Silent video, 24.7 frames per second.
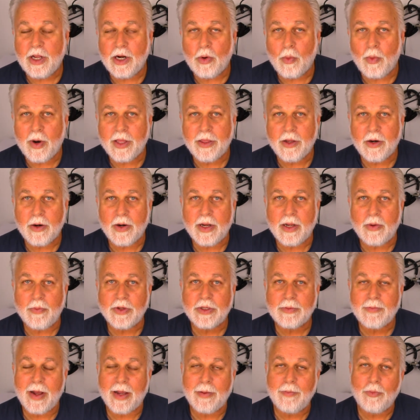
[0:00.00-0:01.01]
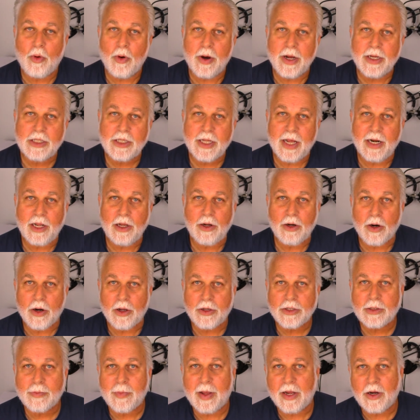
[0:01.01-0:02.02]
whether it was my boys dating
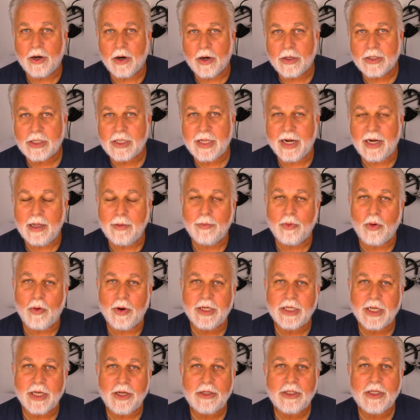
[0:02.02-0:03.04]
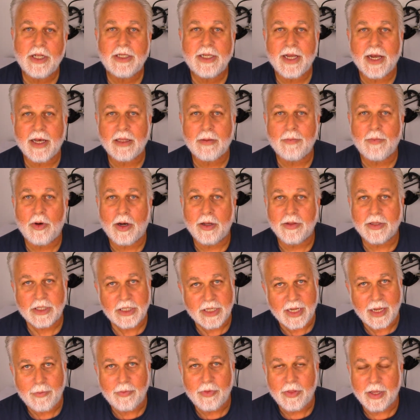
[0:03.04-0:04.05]
girls or my girls dating boys, I used to tell them all the
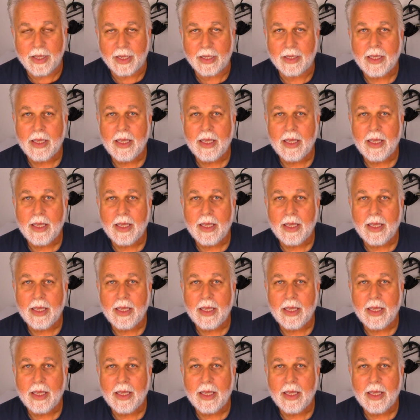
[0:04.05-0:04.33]
same thing.